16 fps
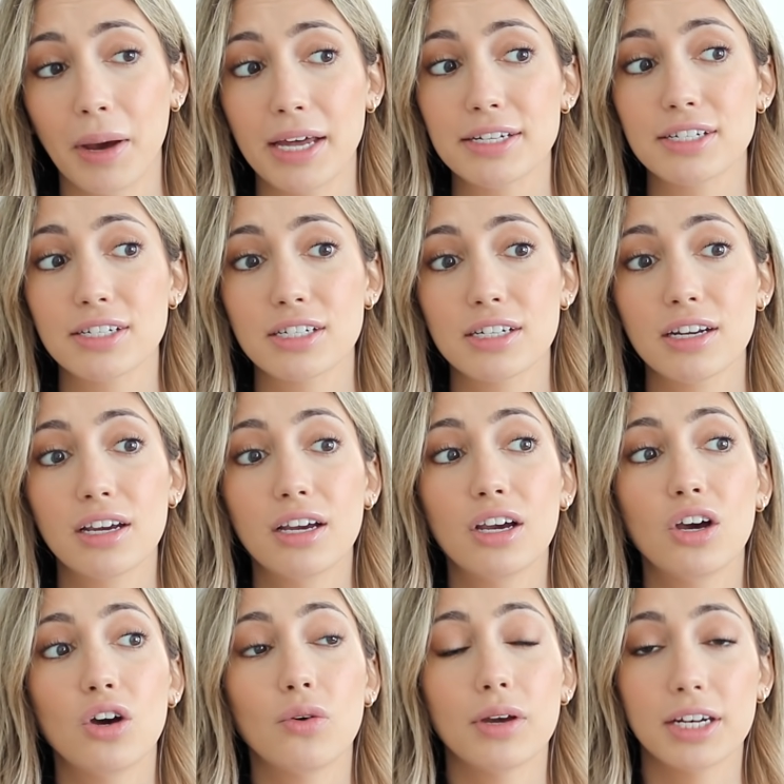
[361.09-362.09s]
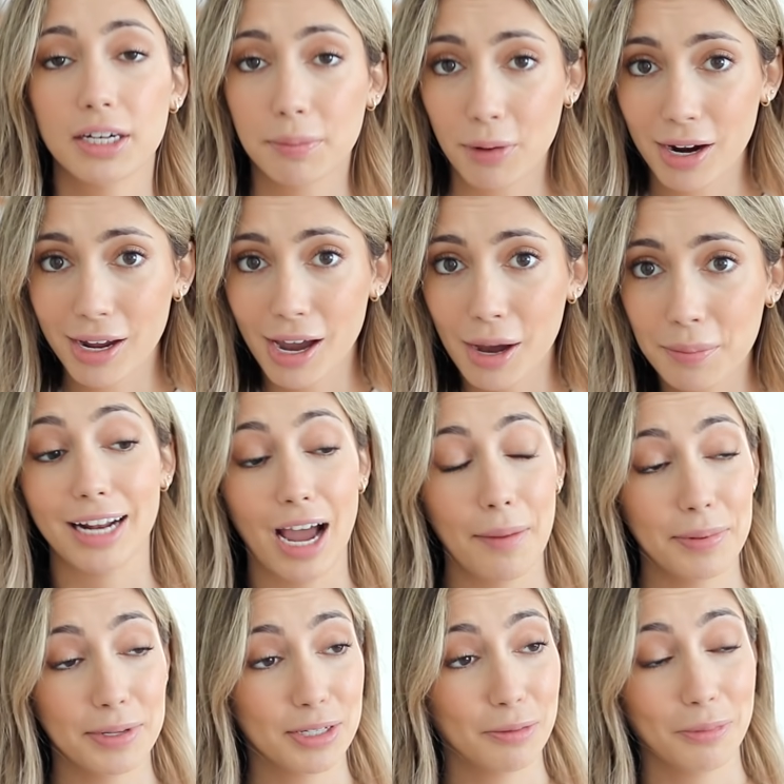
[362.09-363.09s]
but we did break up.
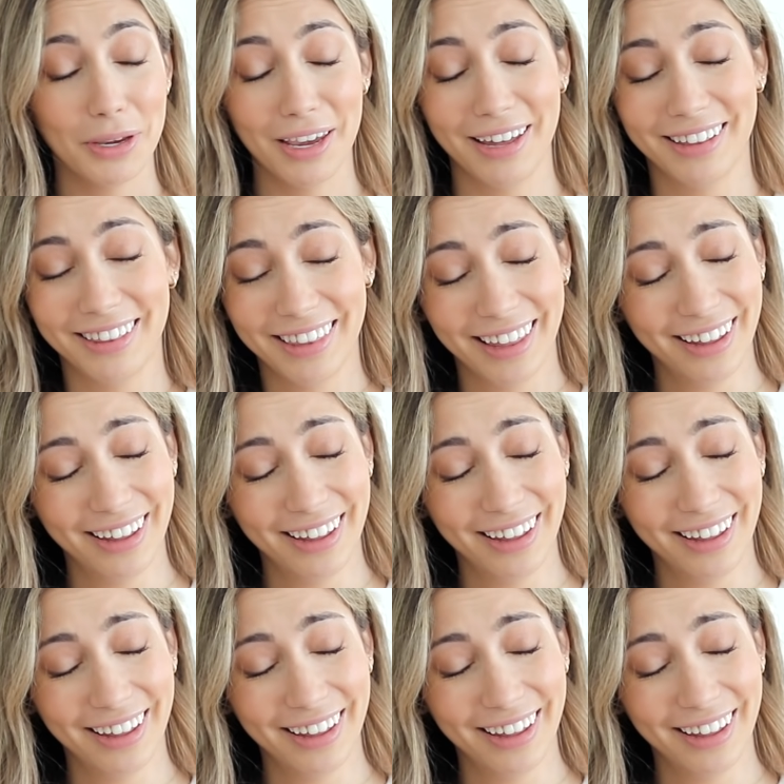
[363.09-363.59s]
happened to be